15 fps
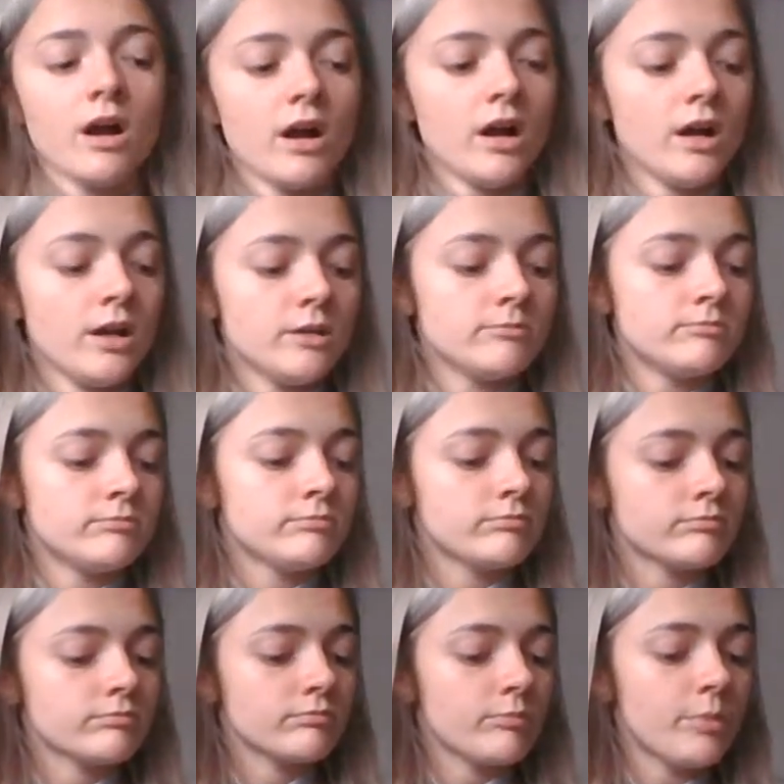
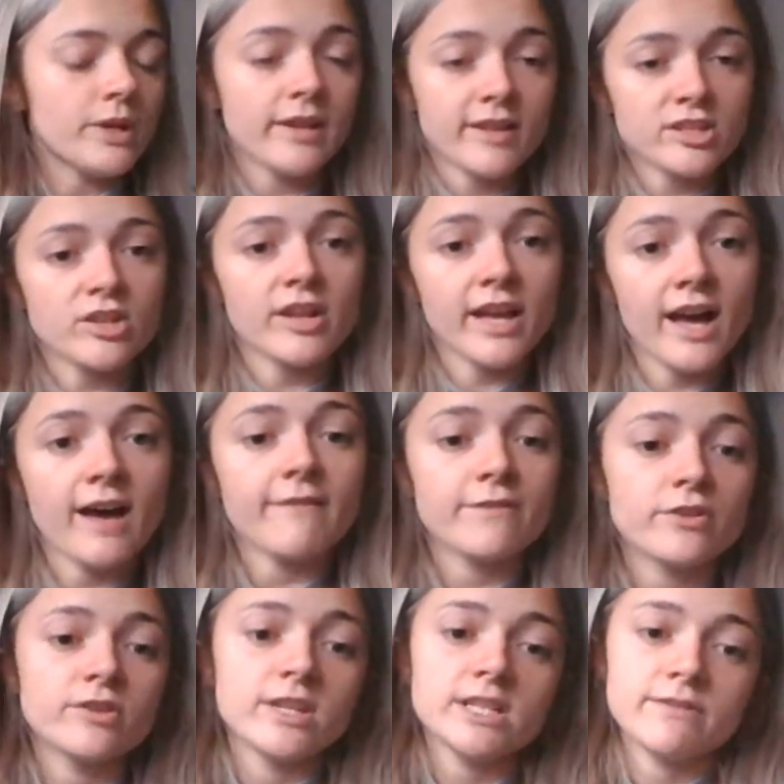But yeah, that's all I have
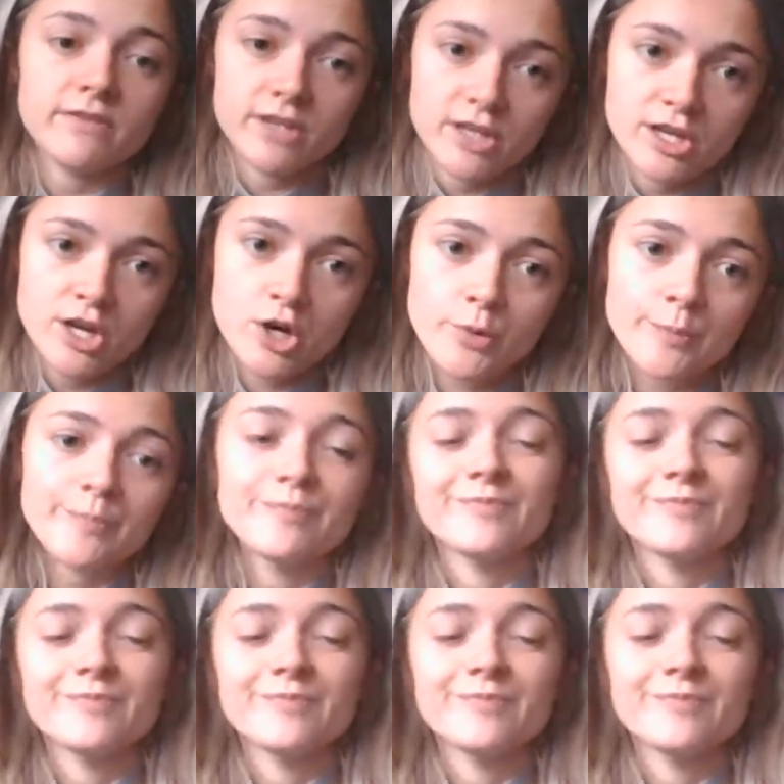for this video.